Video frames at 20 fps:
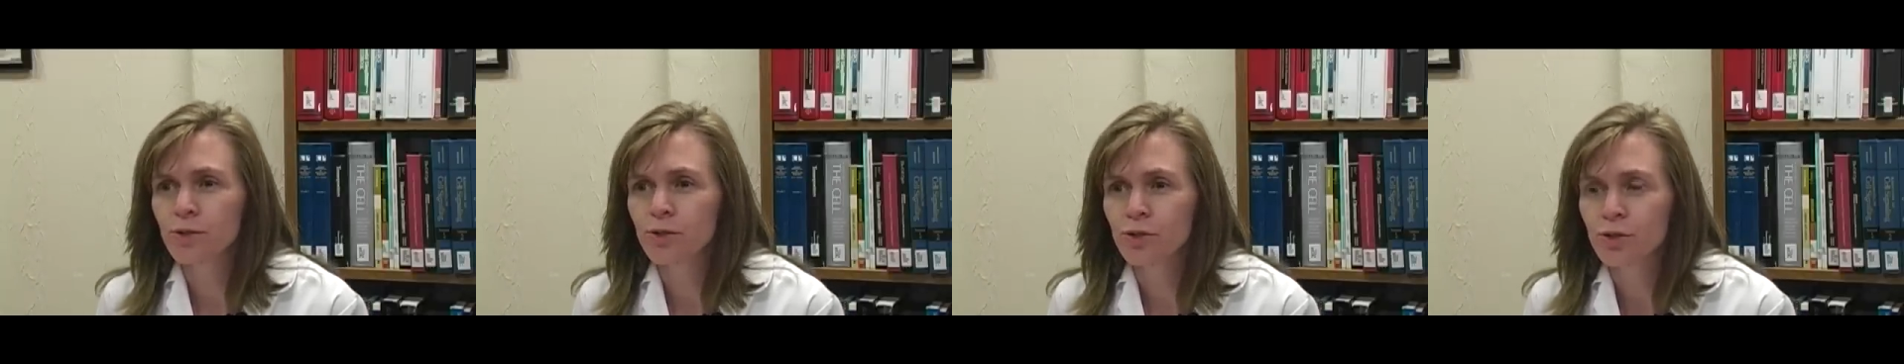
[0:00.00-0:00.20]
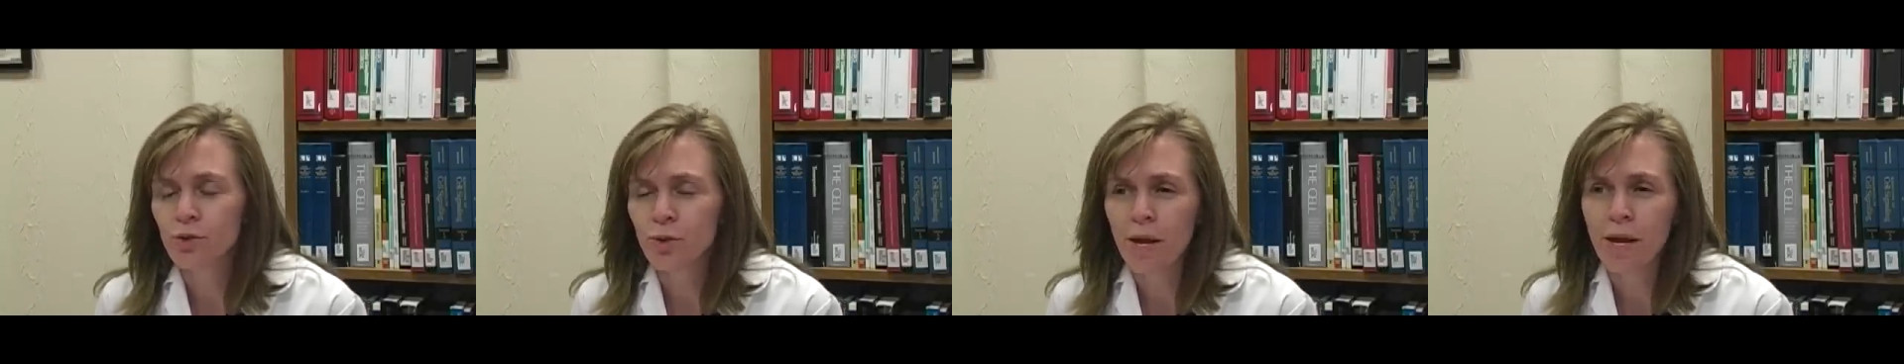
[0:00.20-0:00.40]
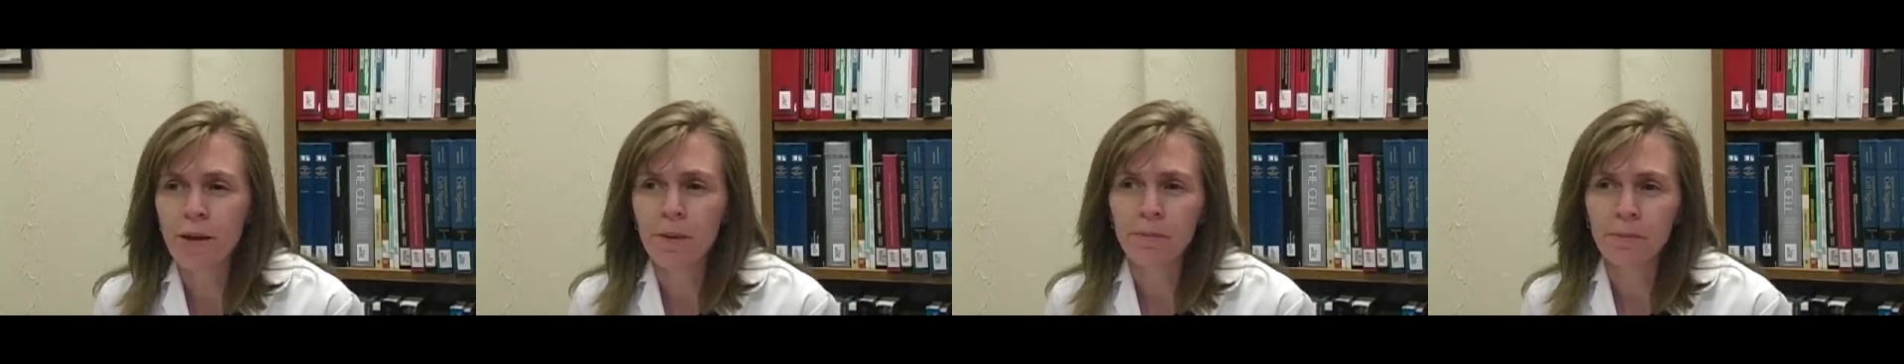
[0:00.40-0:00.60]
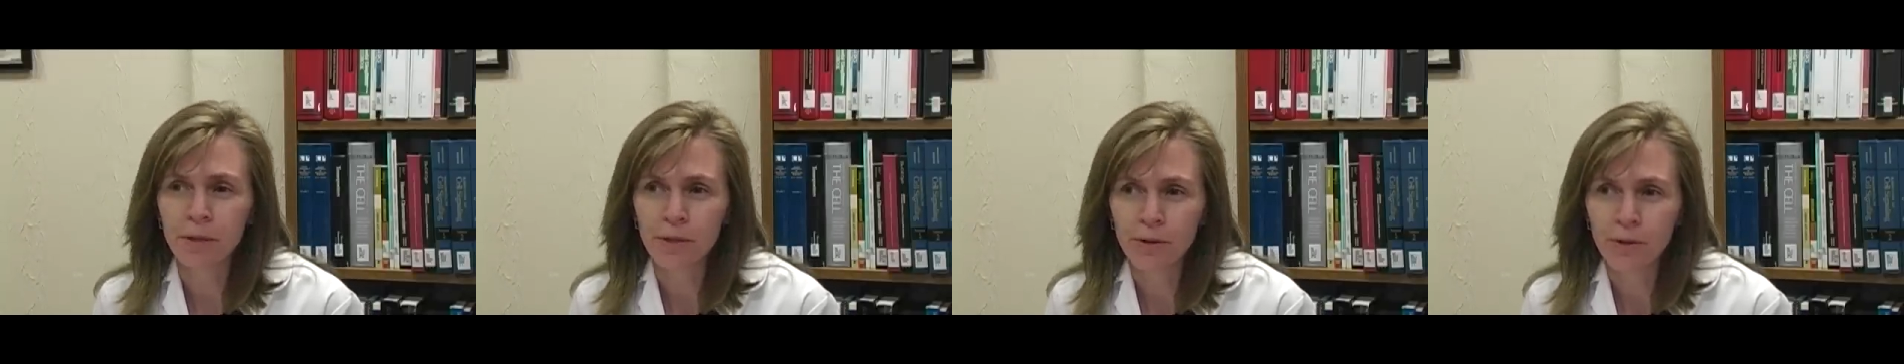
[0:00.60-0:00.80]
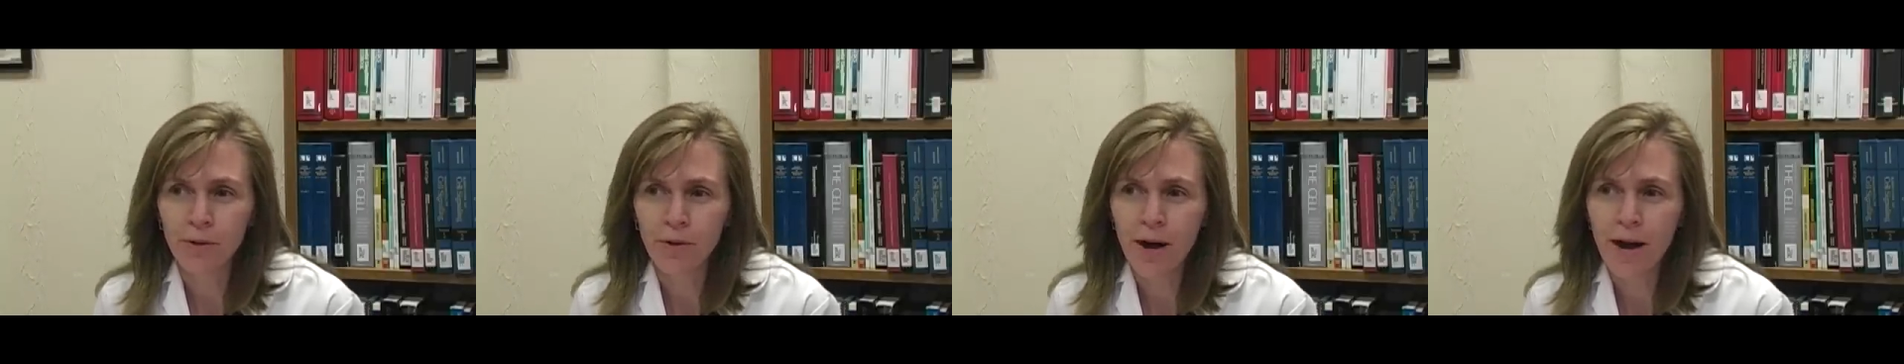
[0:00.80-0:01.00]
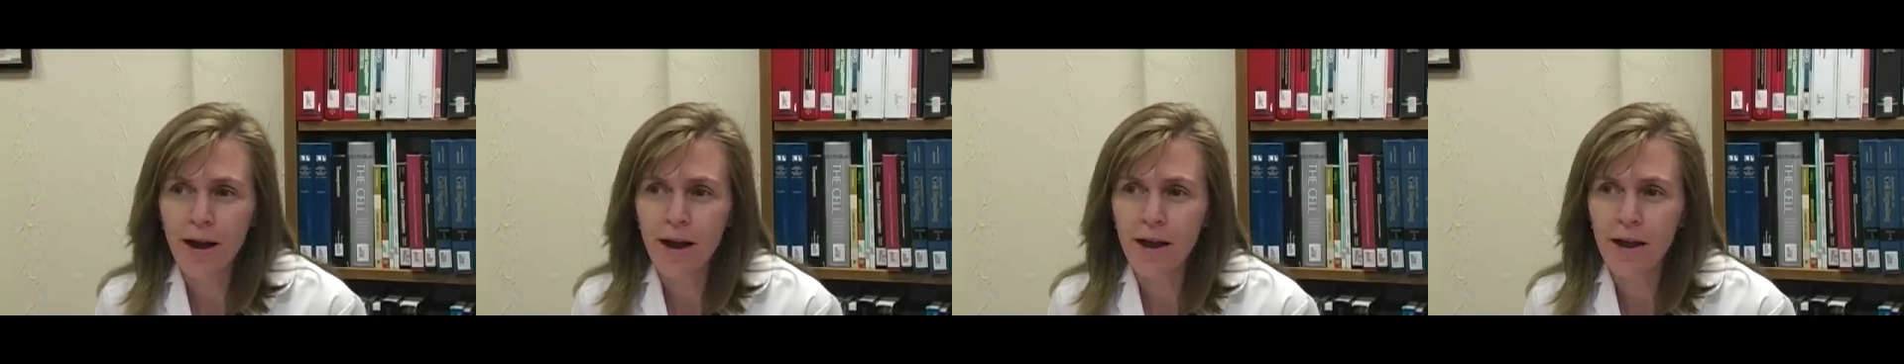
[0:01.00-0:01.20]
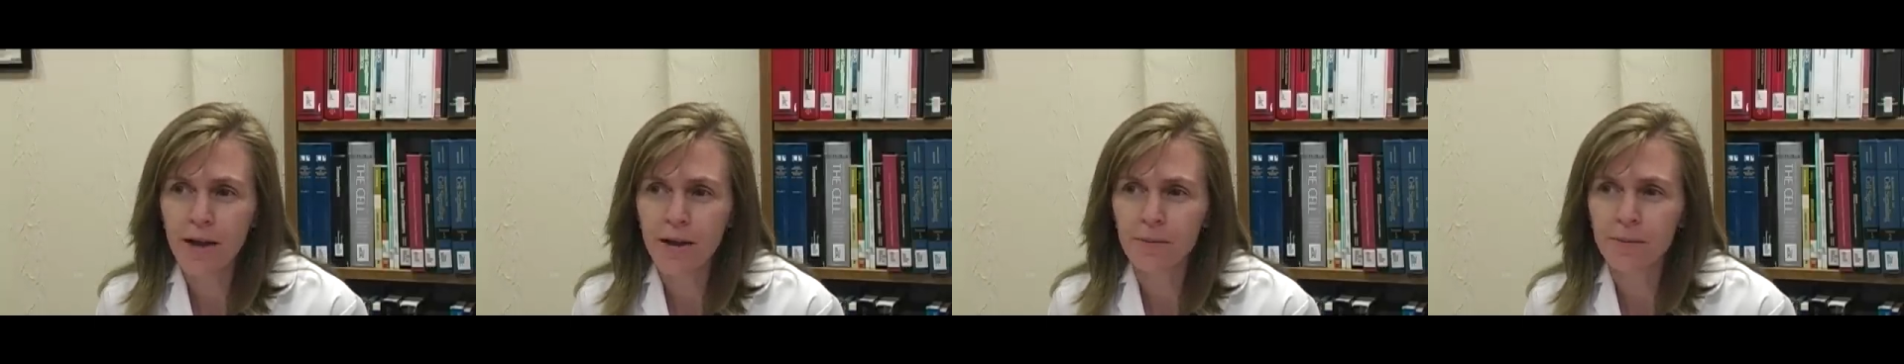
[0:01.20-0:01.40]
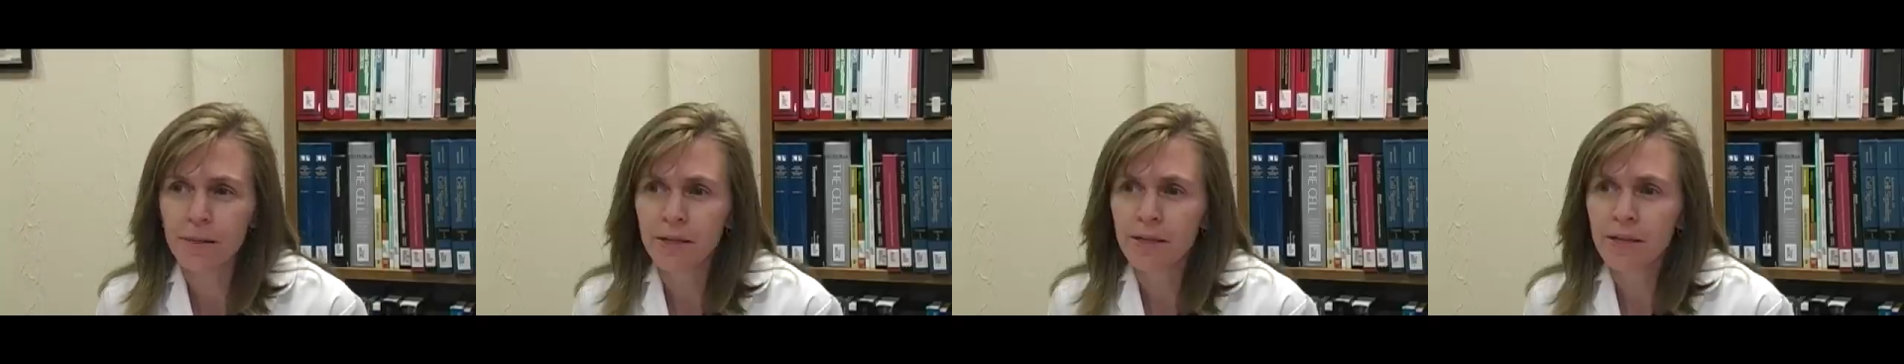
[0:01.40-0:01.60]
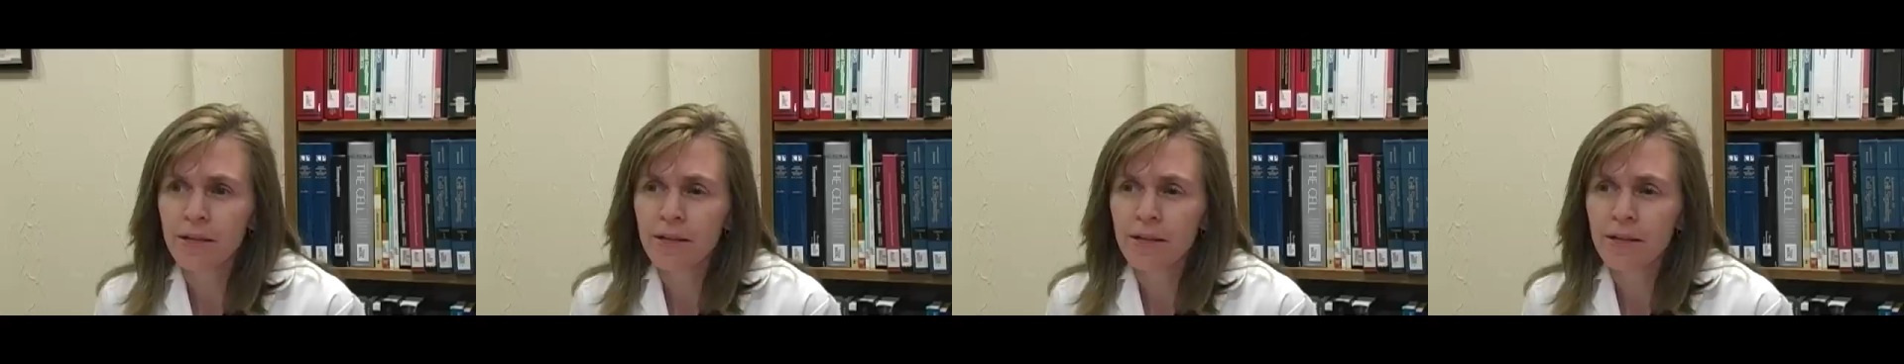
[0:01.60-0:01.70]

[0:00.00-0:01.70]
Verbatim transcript: shrimp, and crab